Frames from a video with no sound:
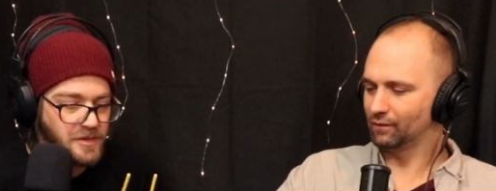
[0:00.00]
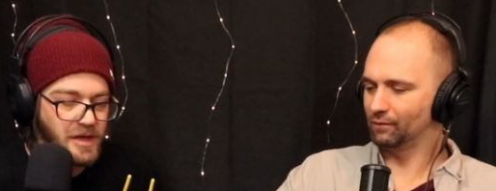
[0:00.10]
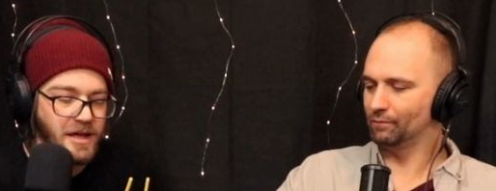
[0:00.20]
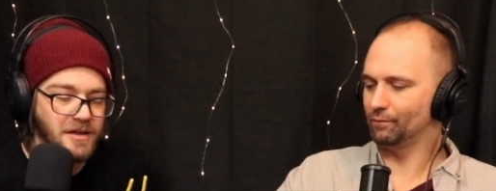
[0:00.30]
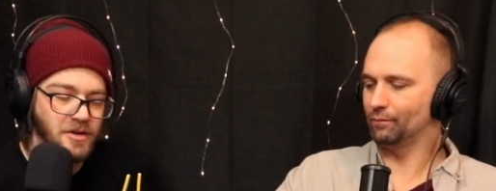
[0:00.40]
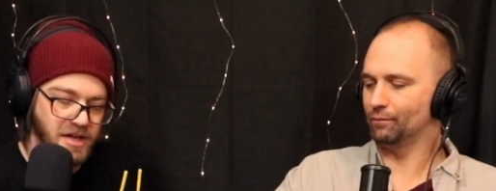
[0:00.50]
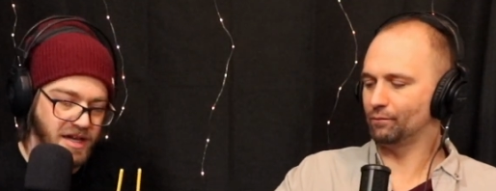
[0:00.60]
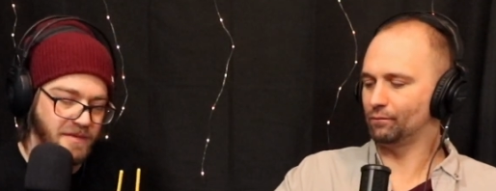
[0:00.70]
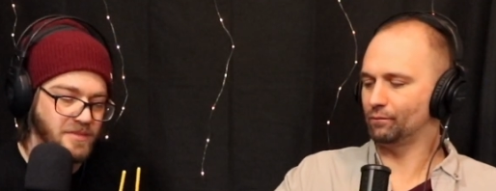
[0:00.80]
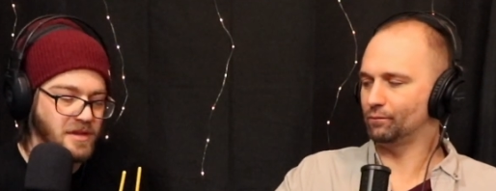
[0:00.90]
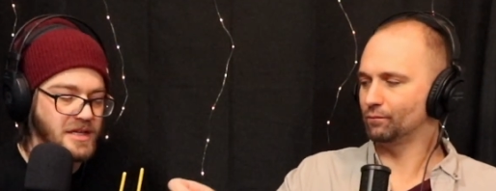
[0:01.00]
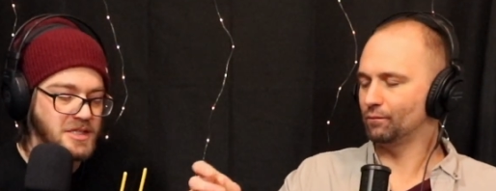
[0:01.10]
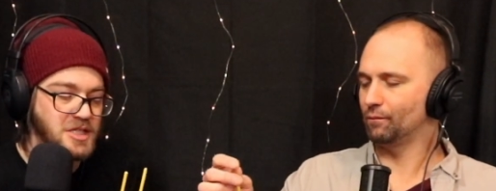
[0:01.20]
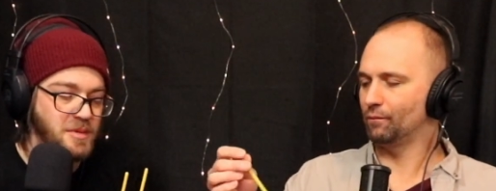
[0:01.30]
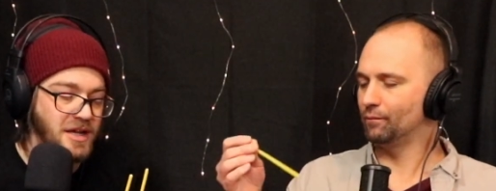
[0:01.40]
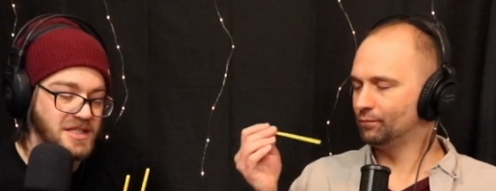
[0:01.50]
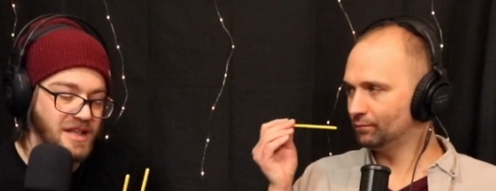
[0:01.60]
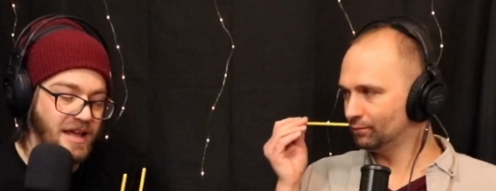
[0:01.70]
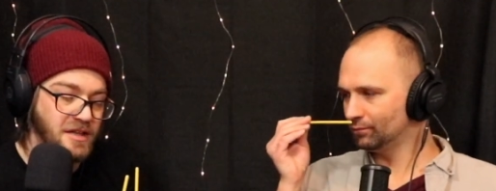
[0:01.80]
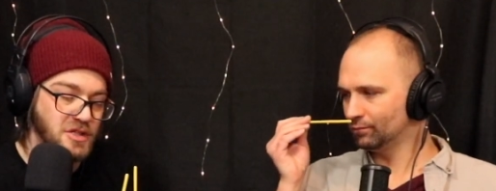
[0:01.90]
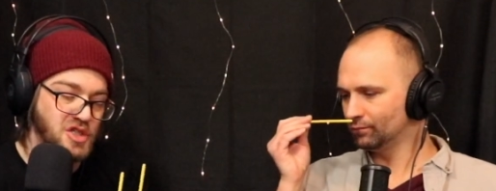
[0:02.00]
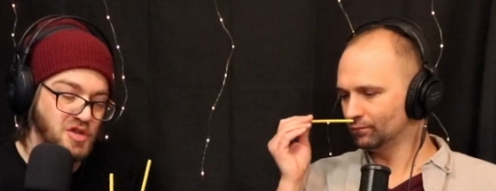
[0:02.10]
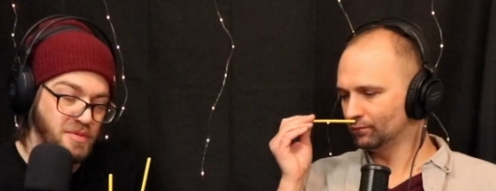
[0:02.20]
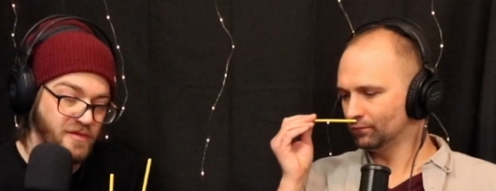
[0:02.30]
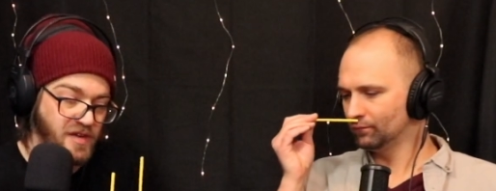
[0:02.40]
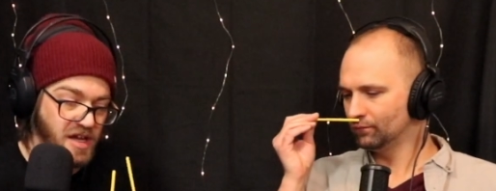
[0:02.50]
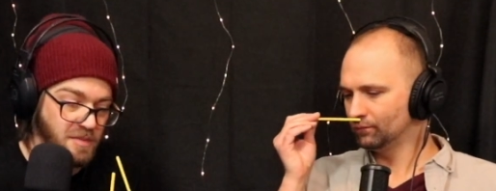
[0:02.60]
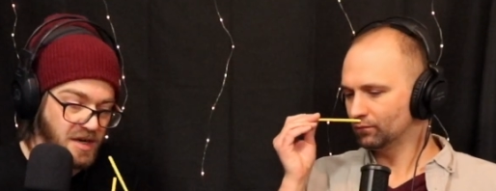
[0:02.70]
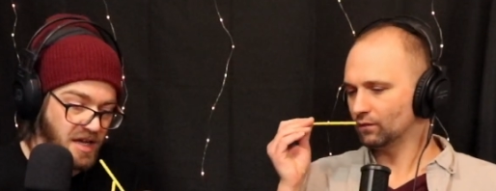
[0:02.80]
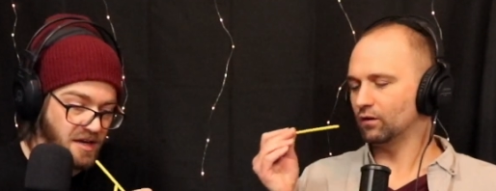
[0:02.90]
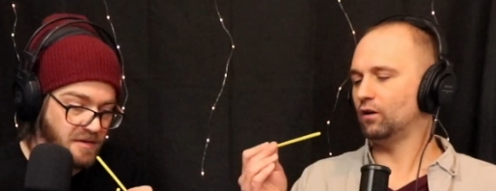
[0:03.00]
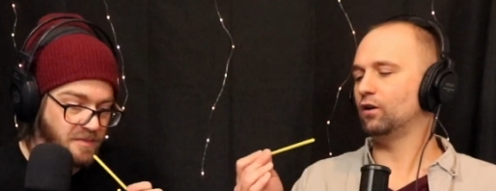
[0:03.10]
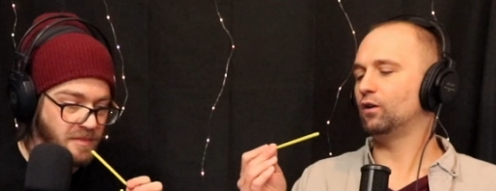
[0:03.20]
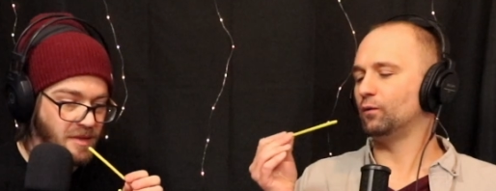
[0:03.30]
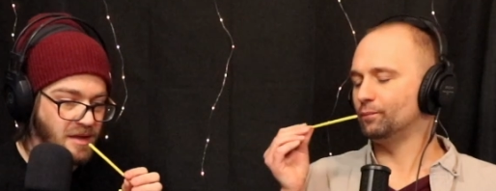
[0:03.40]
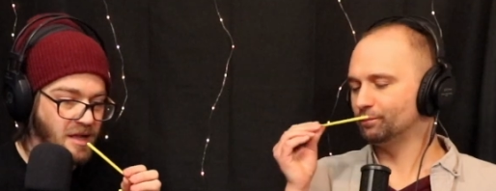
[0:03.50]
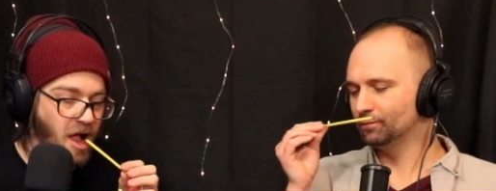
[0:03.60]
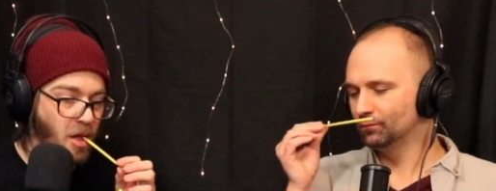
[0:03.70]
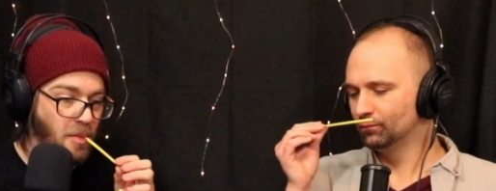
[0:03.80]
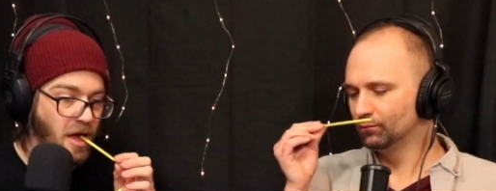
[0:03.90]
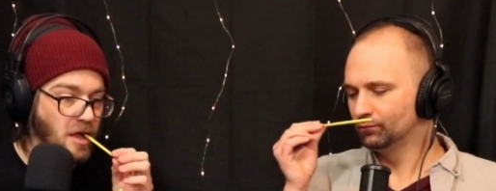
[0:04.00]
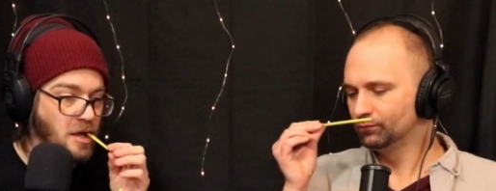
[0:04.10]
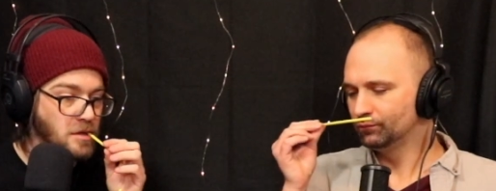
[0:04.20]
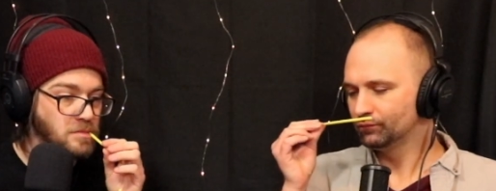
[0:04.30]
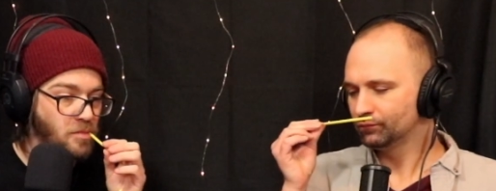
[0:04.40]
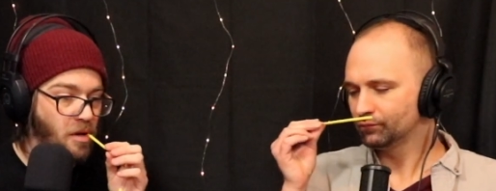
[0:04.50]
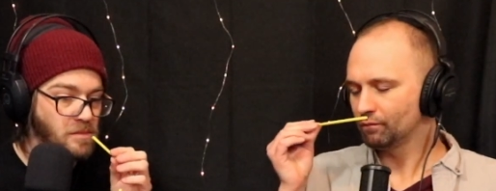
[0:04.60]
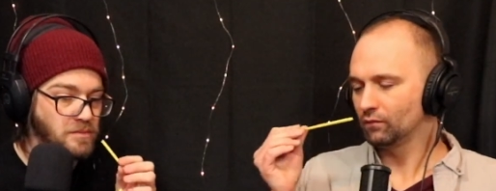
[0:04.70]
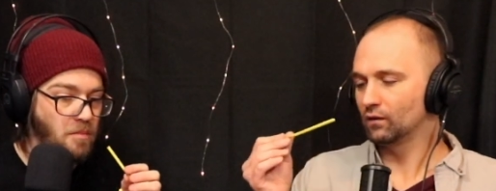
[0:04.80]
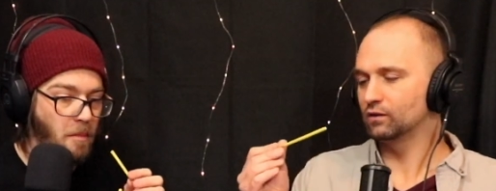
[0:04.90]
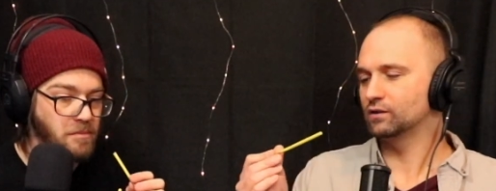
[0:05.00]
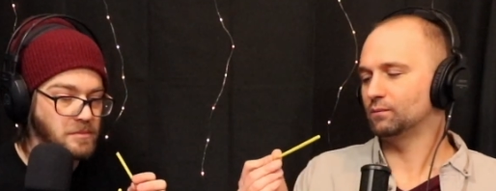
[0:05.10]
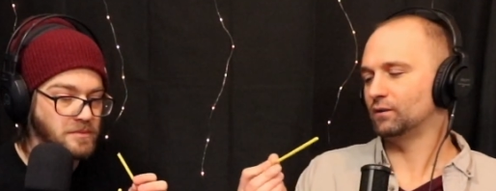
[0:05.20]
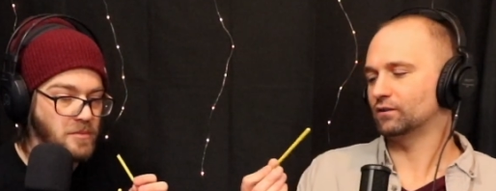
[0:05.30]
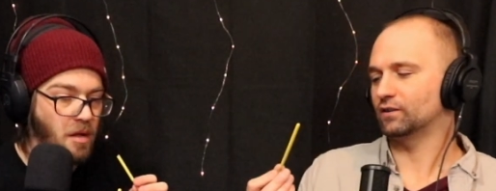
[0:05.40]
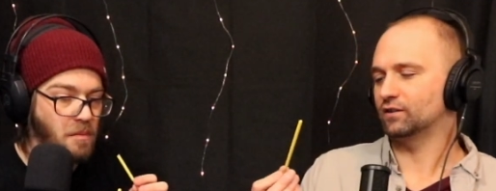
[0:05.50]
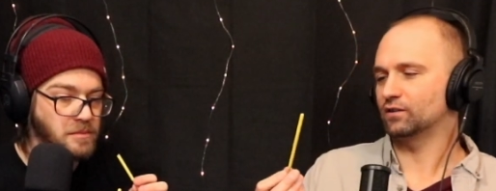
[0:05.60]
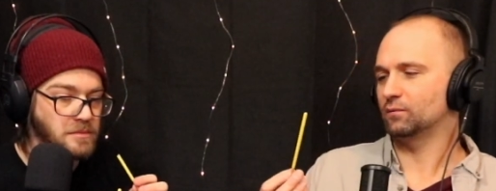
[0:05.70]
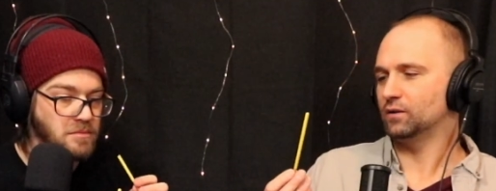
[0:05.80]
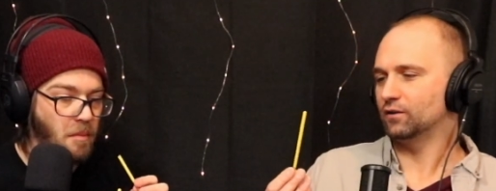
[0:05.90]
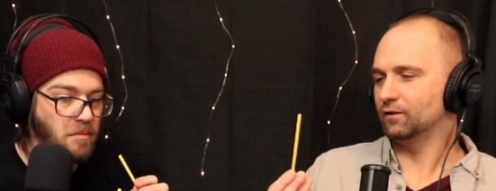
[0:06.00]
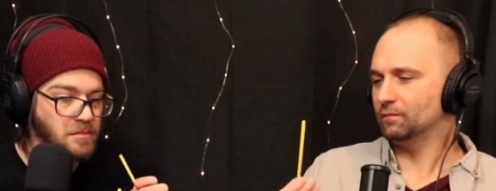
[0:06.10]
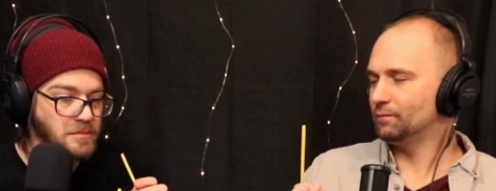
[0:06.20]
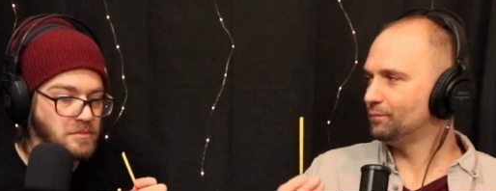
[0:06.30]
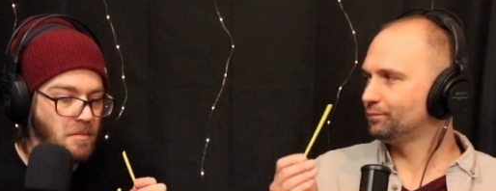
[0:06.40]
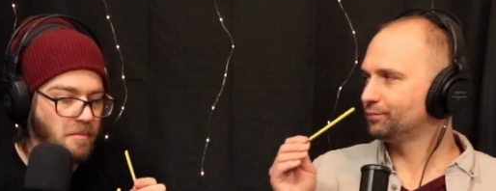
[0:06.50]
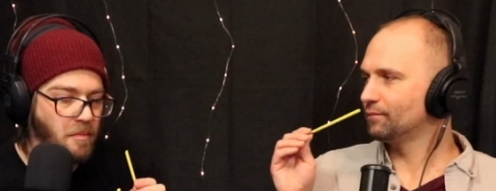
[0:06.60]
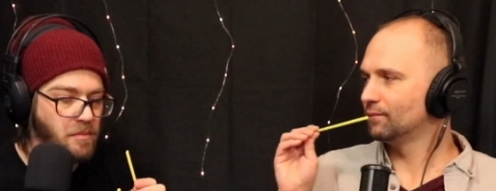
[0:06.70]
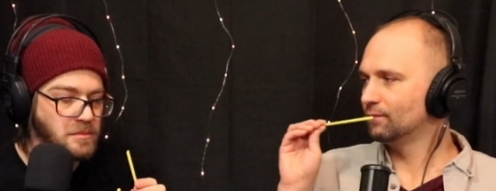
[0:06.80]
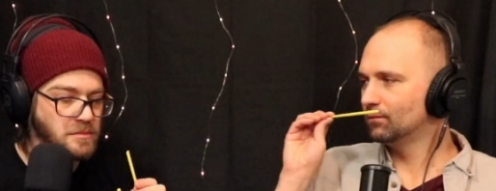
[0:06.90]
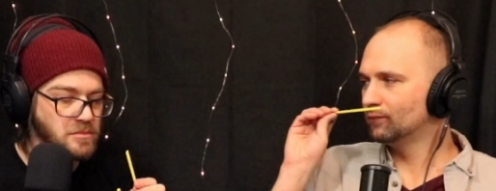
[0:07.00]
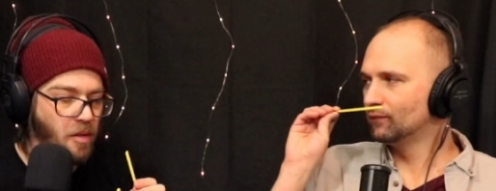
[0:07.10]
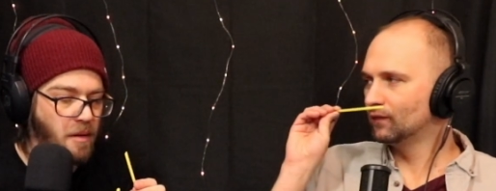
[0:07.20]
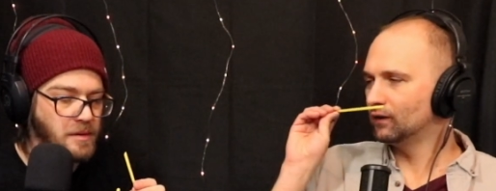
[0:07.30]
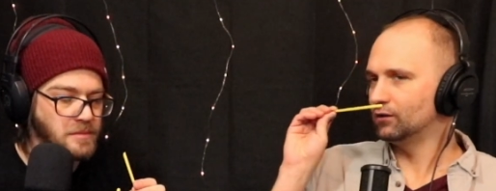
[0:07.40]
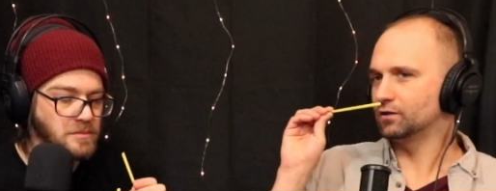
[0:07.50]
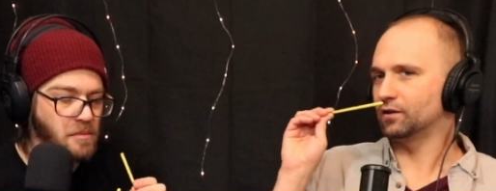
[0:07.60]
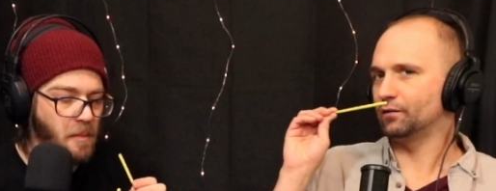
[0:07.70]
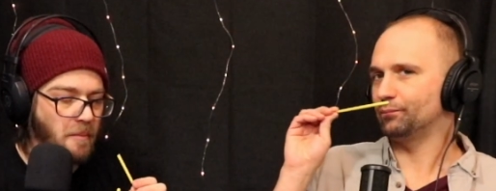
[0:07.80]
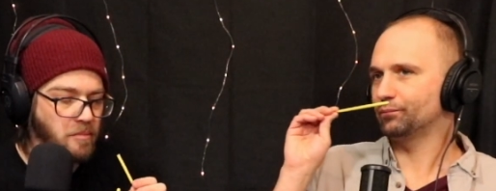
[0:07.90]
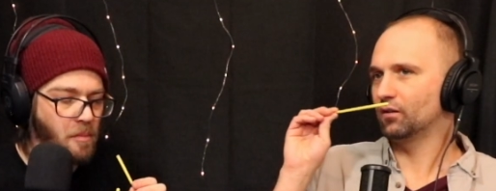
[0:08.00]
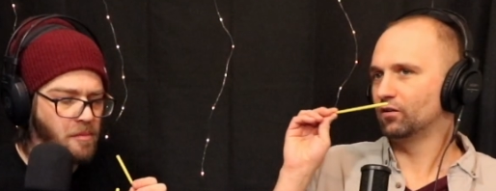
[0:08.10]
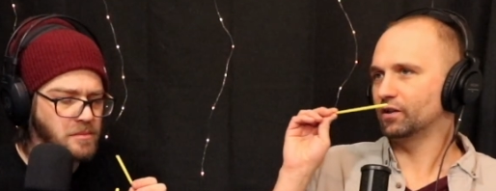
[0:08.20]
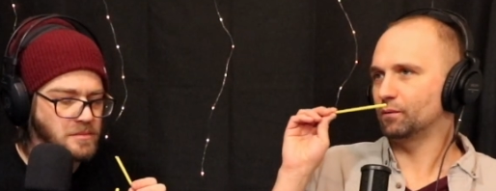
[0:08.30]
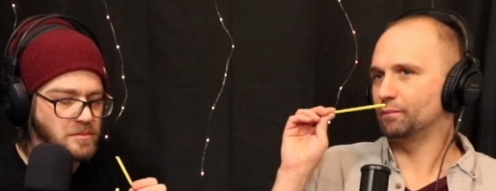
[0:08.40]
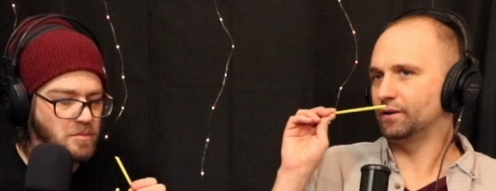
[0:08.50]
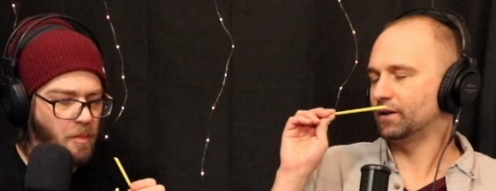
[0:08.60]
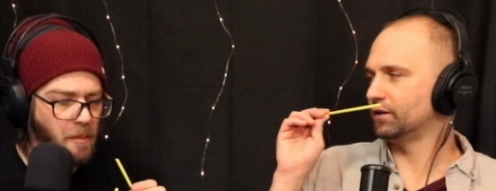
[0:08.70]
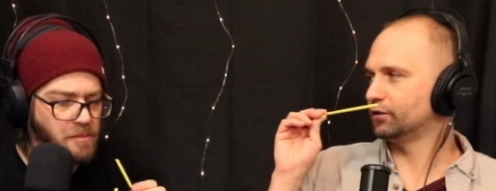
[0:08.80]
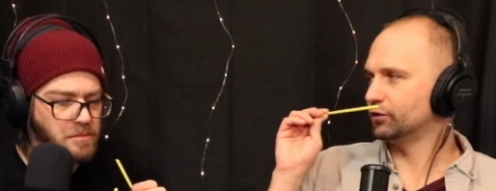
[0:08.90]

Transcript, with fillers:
Speaker 1: oh, okay. It smells a lot like the super fake banana.
Speaker 2: Oh. But smells like it's gonna be good. Is it mm. like a mm. banana